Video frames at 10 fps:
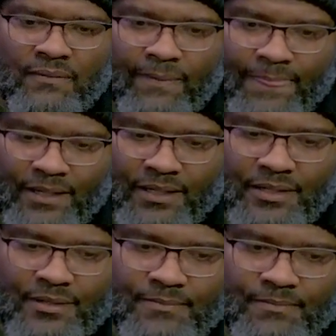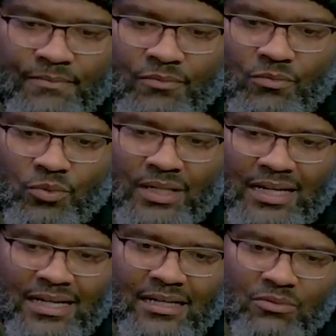Um, when
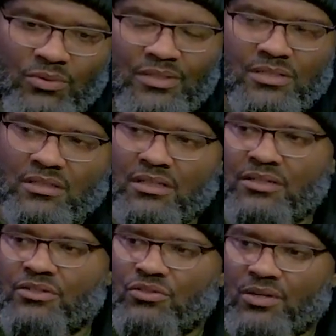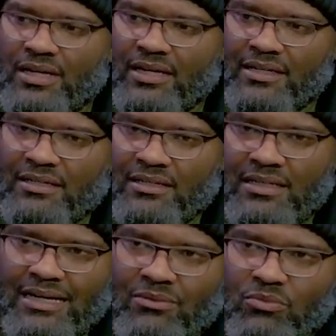I went to undergrad,
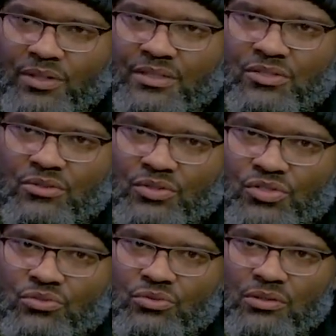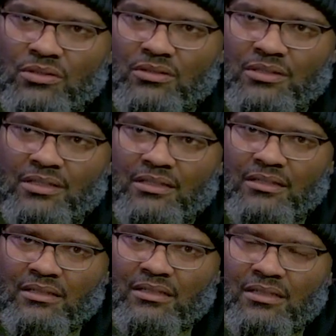I went to a school
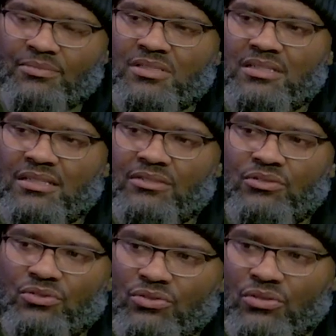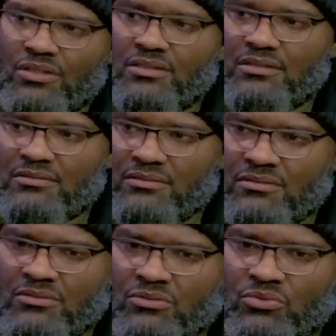in upstate New York,
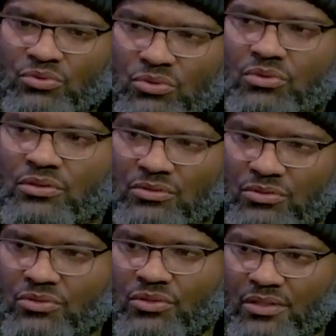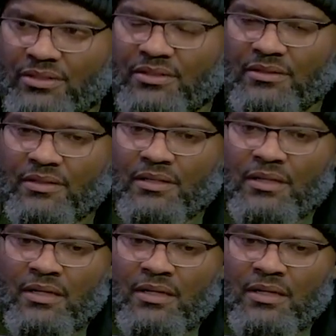rural New York. Mm -hmm.